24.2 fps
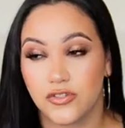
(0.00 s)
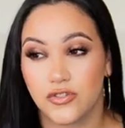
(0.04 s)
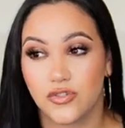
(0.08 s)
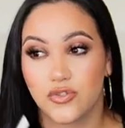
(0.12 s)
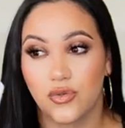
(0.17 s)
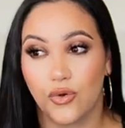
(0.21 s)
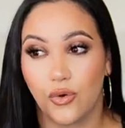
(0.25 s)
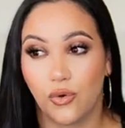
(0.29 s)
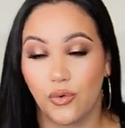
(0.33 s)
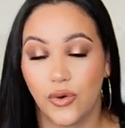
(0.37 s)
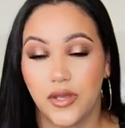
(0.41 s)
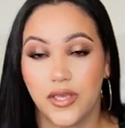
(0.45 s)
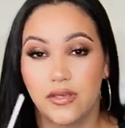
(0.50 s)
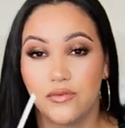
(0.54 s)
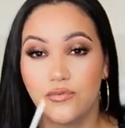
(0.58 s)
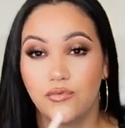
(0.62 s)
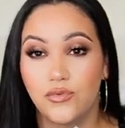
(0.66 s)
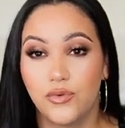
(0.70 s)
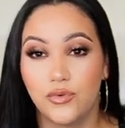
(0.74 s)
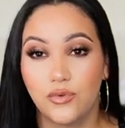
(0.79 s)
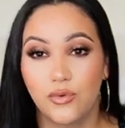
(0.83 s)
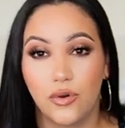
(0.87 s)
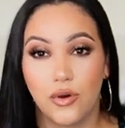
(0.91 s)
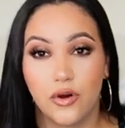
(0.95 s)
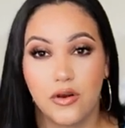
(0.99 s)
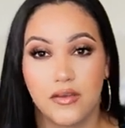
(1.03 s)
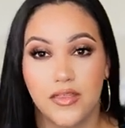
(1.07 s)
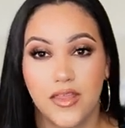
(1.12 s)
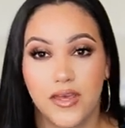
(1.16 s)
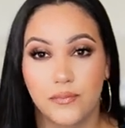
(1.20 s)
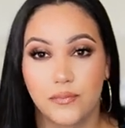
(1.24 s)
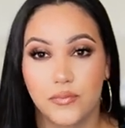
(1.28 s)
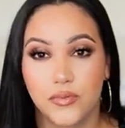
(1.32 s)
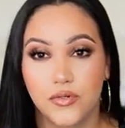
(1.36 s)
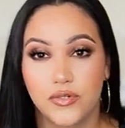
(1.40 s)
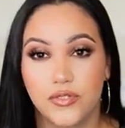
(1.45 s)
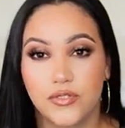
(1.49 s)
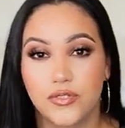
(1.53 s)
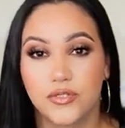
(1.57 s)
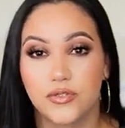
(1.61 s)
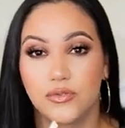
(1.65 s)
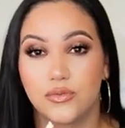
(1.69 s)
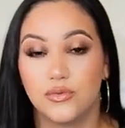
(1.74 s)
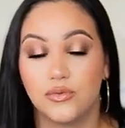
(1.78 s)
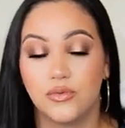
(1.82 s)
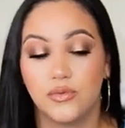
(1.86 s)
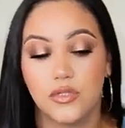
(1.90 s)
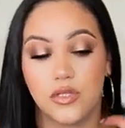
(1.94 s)
So if you are that person
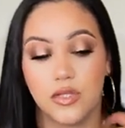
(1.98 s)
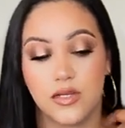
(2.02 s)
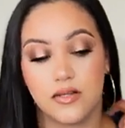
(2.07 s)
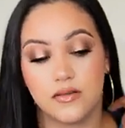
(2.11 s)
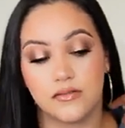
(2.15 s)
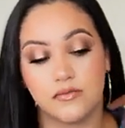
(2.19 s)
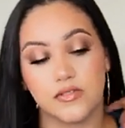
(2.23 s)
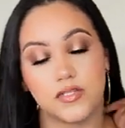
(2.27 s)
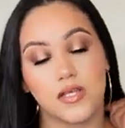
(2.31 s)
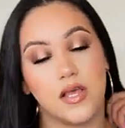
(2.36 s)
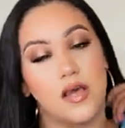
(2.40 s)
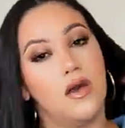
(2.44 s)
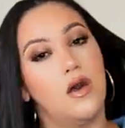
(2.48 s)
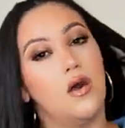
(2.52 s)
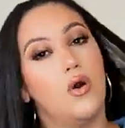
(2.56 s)
who loves